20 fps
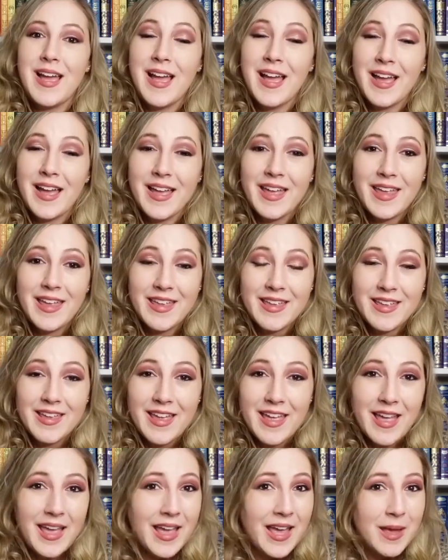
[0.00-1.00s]
I
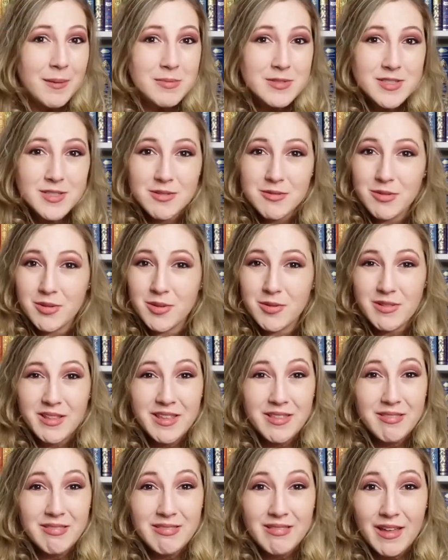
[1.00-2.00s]

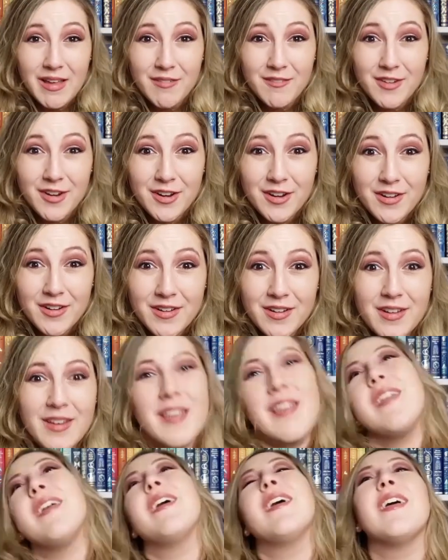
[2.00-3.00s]
absolutely love her.
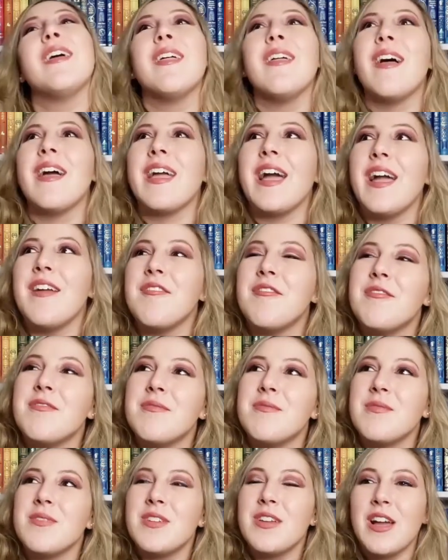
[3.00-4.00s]
Like, I've
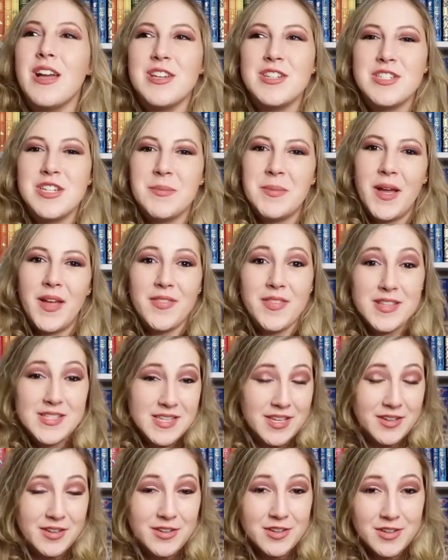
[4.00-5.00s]
gushed about this
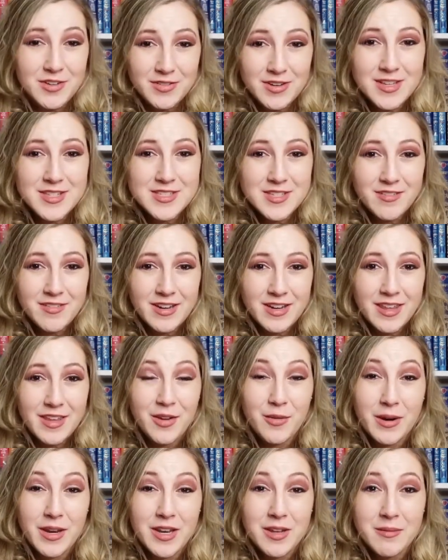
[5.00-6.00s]
on Goodreads already
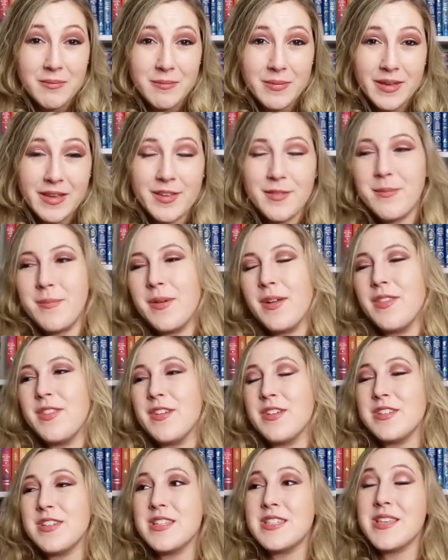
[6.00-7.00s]
quite a bit, but
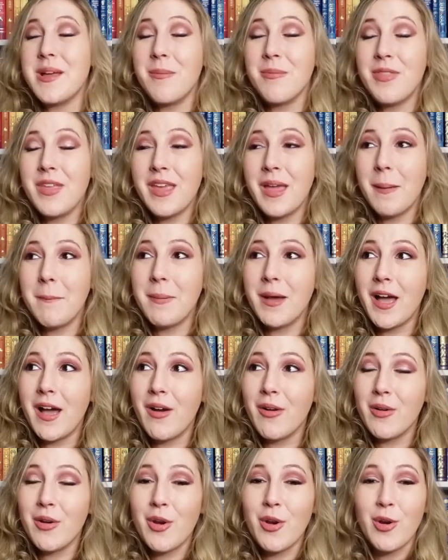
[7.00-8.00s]
there's just something
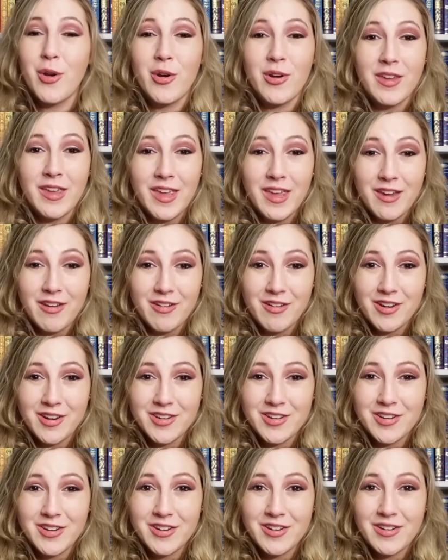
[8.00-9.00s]
about her
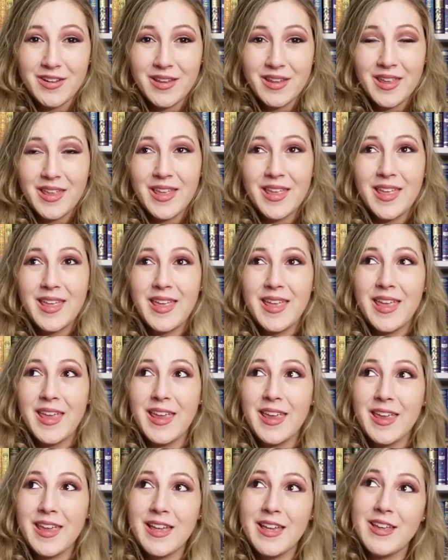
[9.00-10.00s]
character
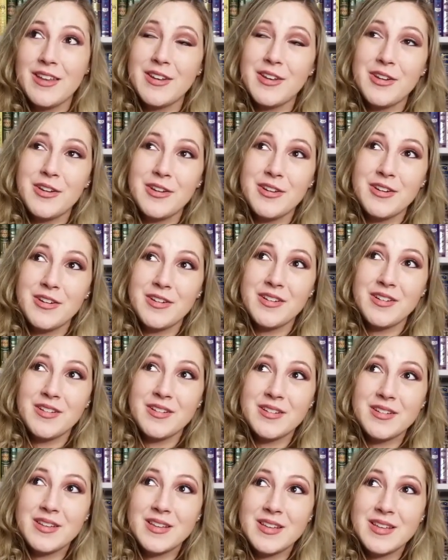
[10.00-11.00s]
and
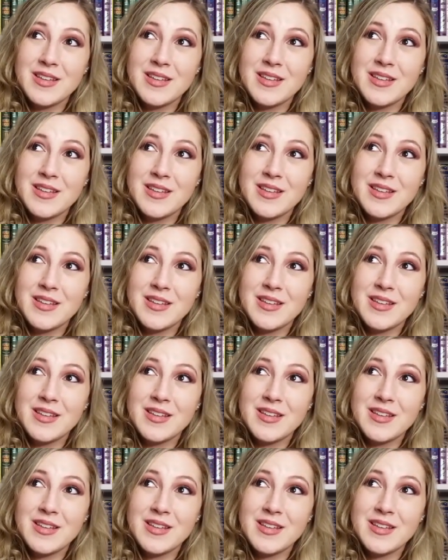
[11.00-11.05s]
her